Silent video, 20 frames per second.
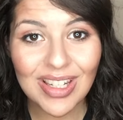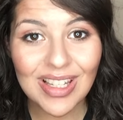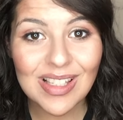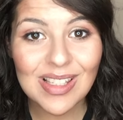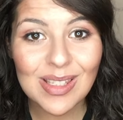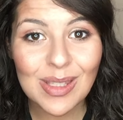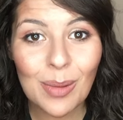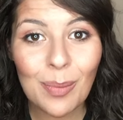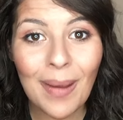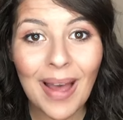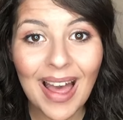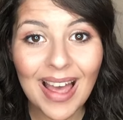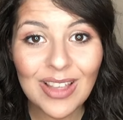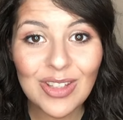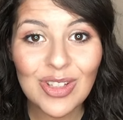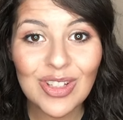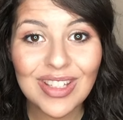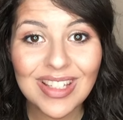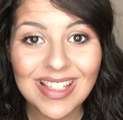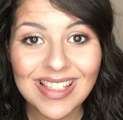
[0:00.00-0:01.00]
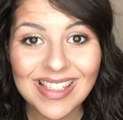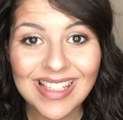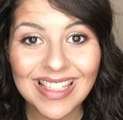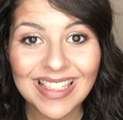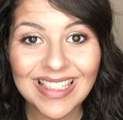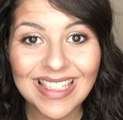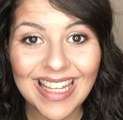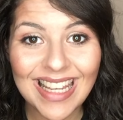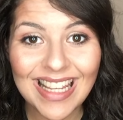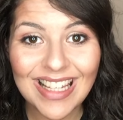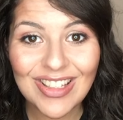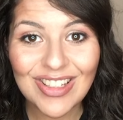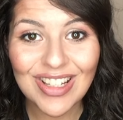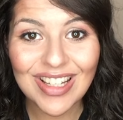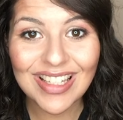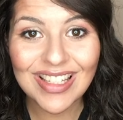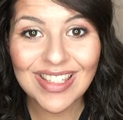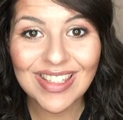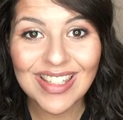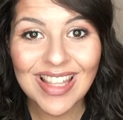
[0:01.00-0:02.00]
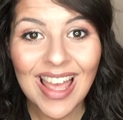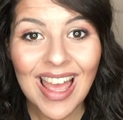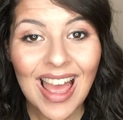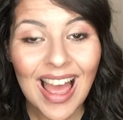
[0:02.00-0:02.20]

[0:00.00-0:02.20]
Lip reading: It's a passion that's contagious.